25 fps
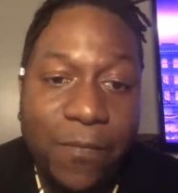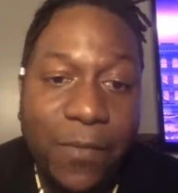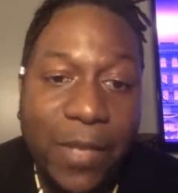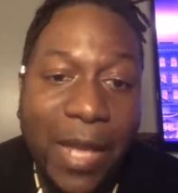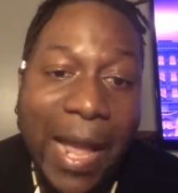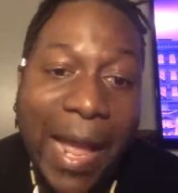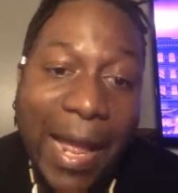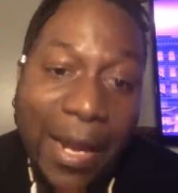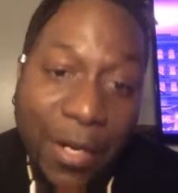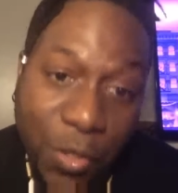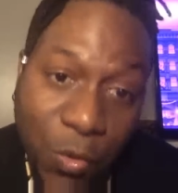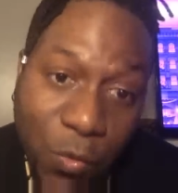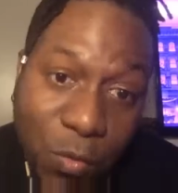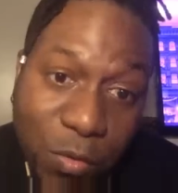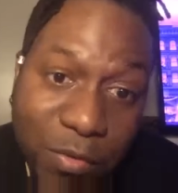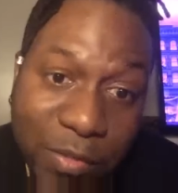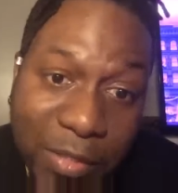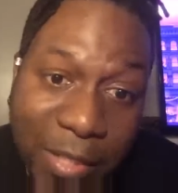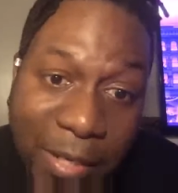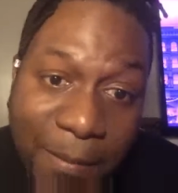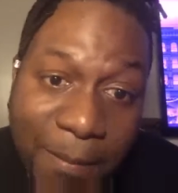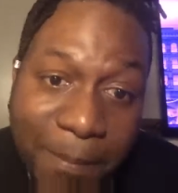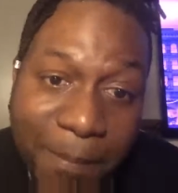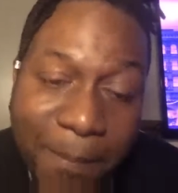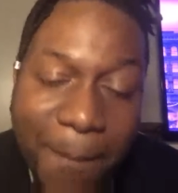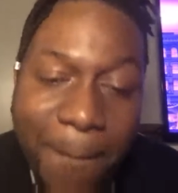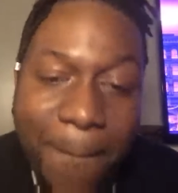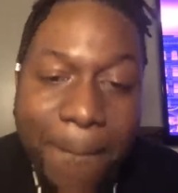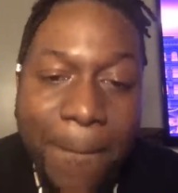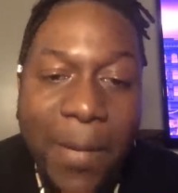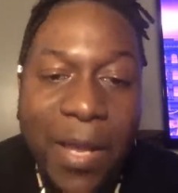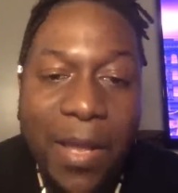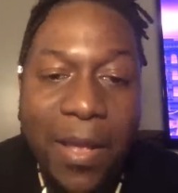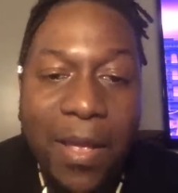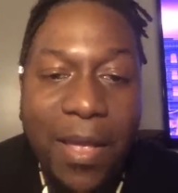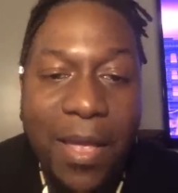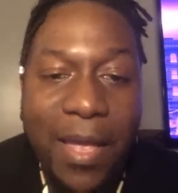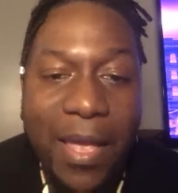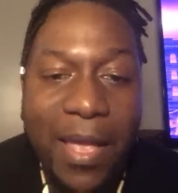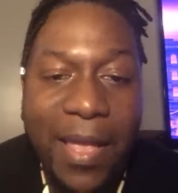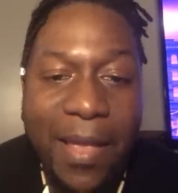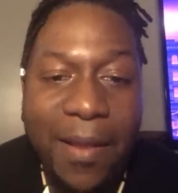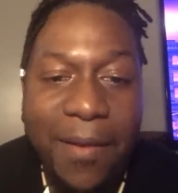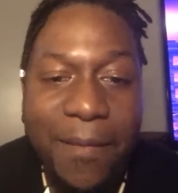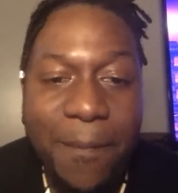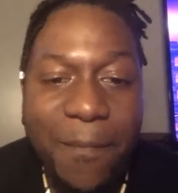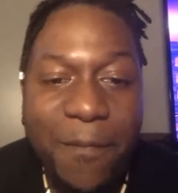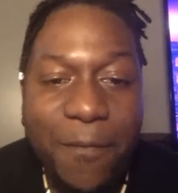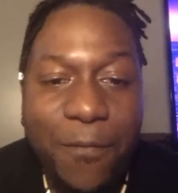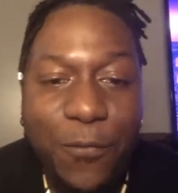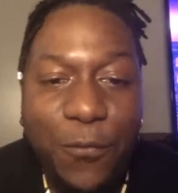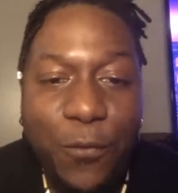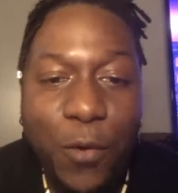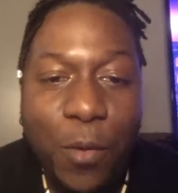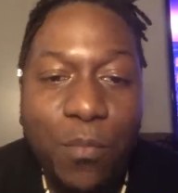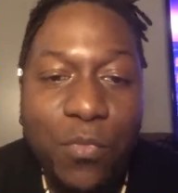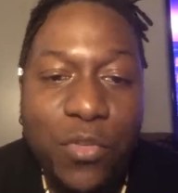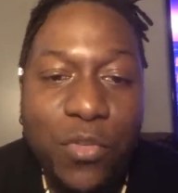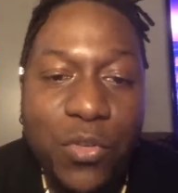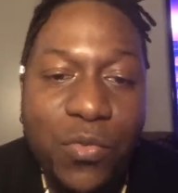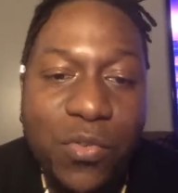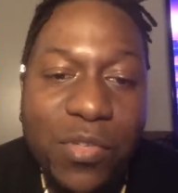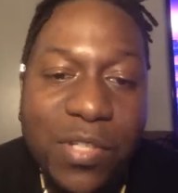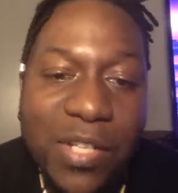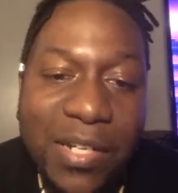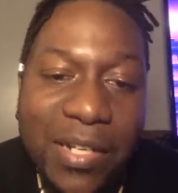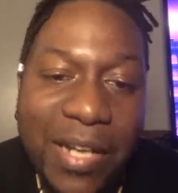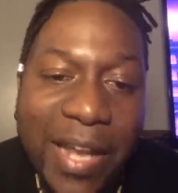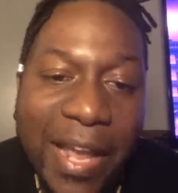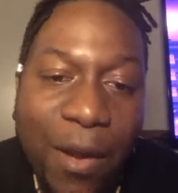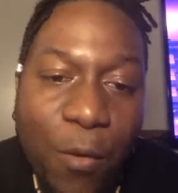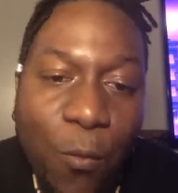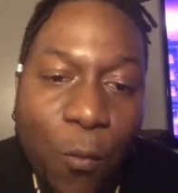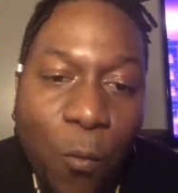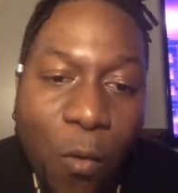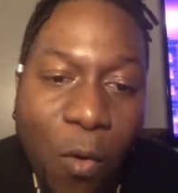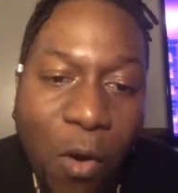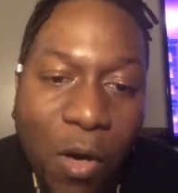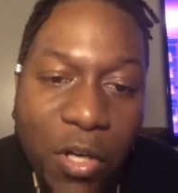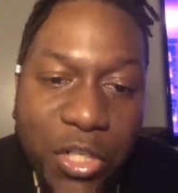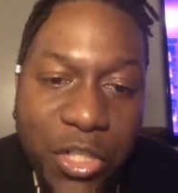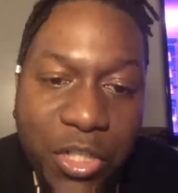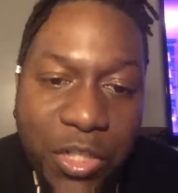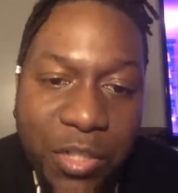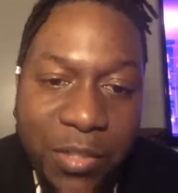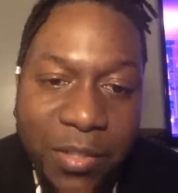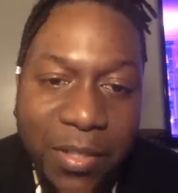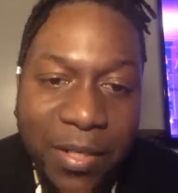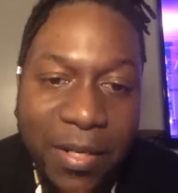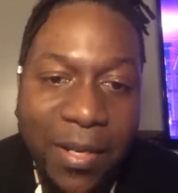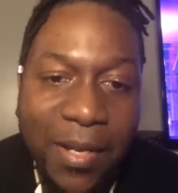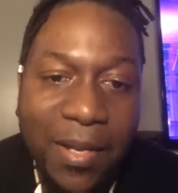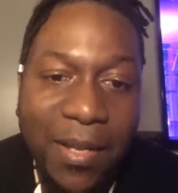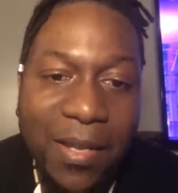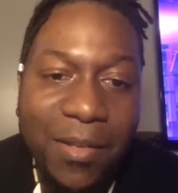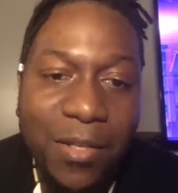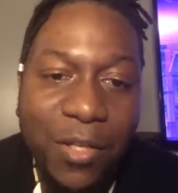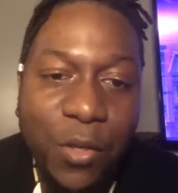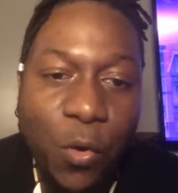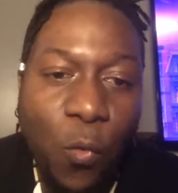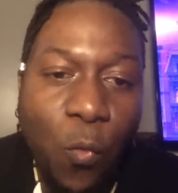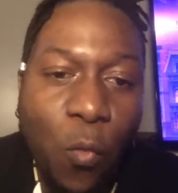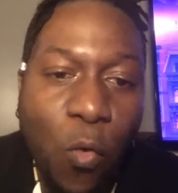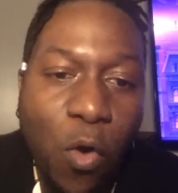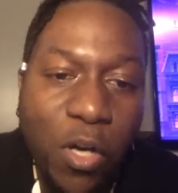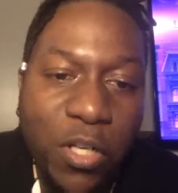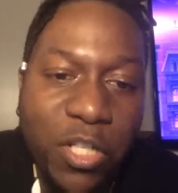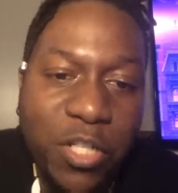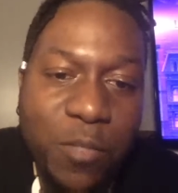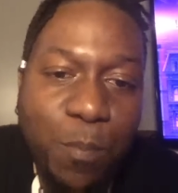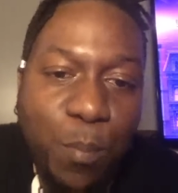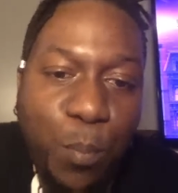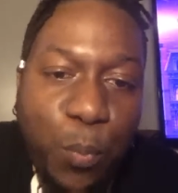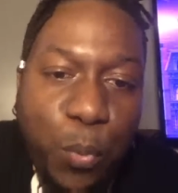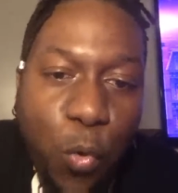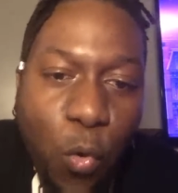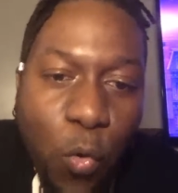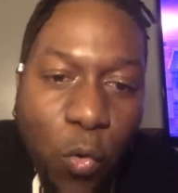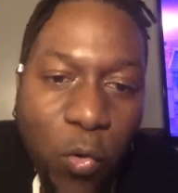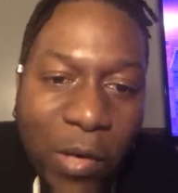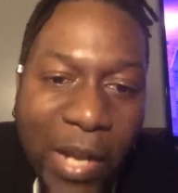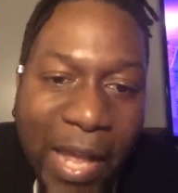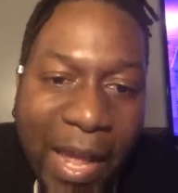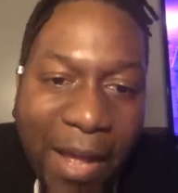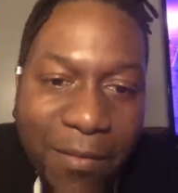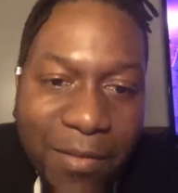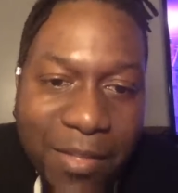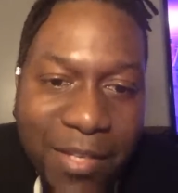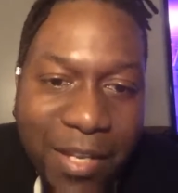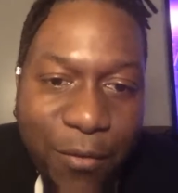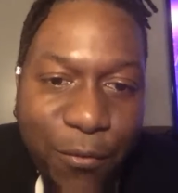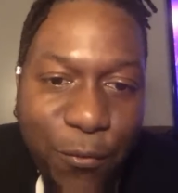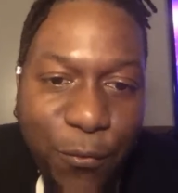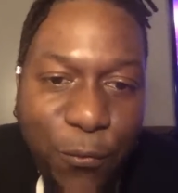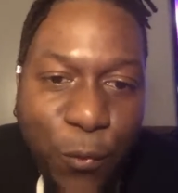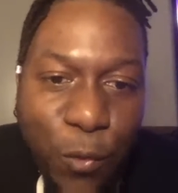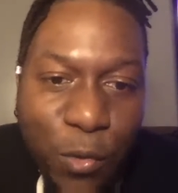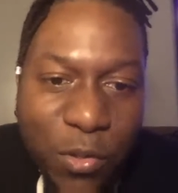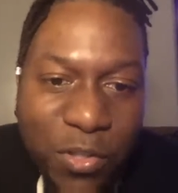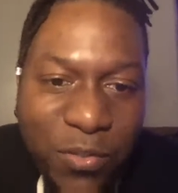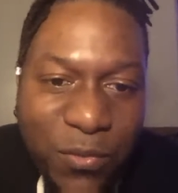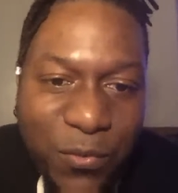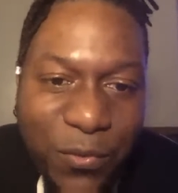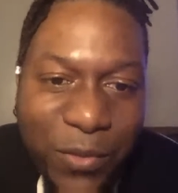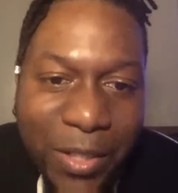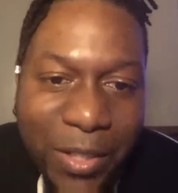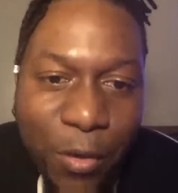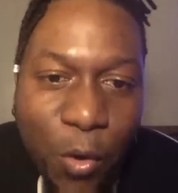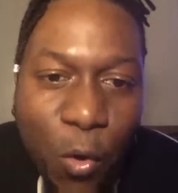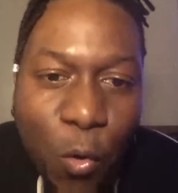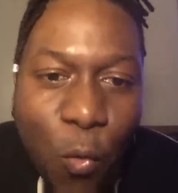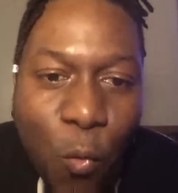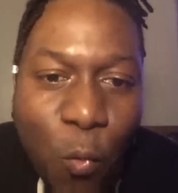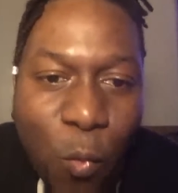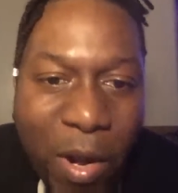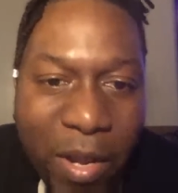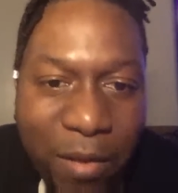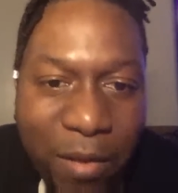I know some. And from using that wash, the wash pull out the force field away